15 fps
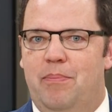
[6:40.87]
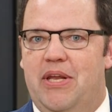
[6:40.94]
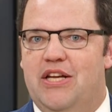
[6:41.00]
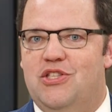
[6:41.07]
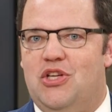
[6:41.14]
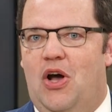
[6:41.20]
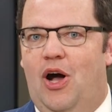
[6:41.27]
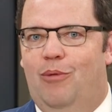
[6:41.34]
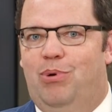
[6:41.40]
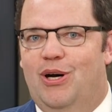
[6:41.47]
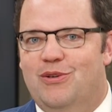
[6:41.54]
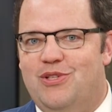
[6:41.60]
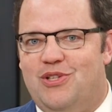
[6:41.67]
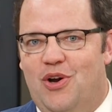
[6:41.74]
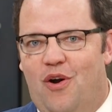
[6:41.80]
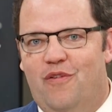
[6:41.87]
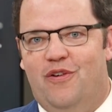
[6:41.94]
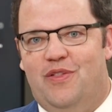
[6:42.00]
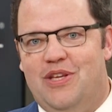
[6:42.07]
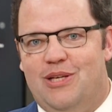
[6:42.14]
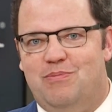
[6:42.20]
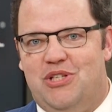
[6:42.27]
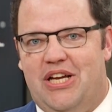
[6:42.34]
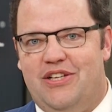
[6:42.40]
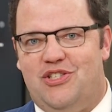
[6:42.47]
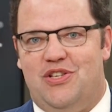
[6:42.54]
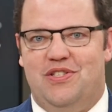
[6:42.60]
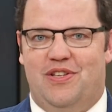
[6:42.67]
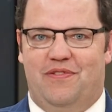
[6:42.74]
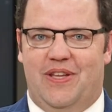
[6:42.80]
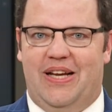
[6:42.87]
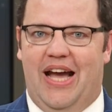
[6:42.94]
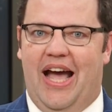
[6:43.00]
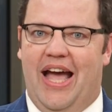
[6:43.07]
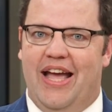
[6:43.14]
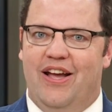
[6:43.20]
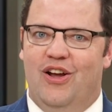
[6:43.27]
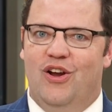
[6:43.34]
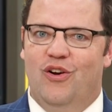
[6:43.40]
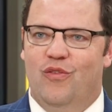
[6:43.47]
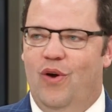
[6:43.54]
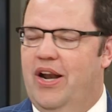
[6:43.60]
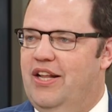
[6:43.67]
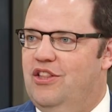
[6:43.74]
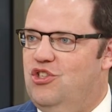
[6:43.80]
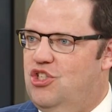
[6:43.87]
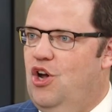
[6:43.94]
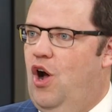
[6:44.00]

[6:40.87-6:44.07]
and it's almost over the objections of the guy running the show.